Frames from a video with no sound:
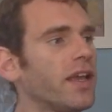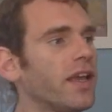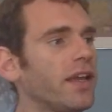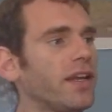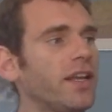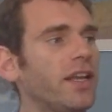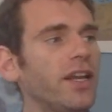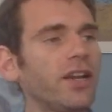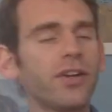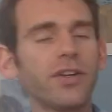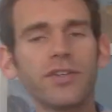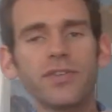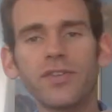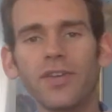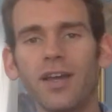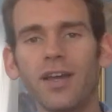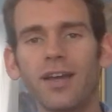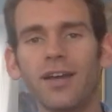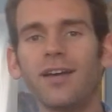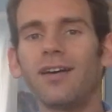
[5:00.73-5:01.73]
And here's
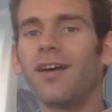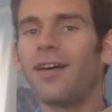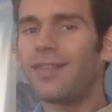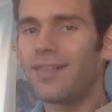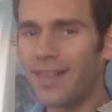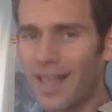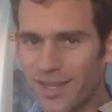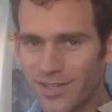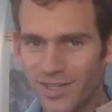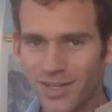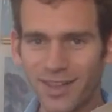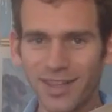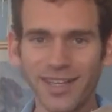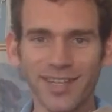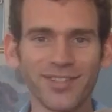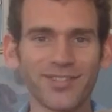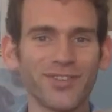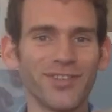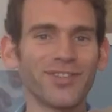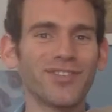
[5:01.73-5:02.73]
a less
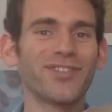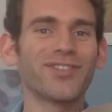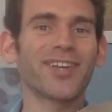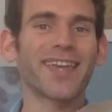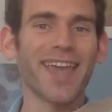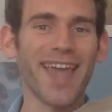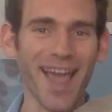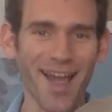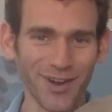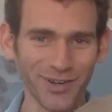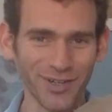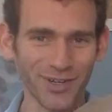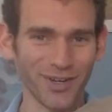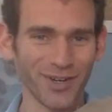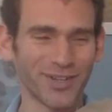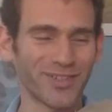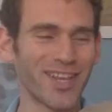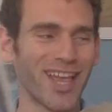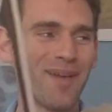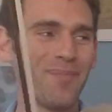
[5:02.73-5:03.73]
clean, so this is a
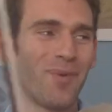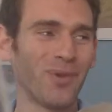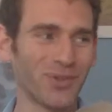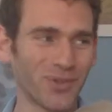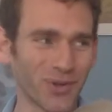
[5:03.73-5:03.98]
counterexample.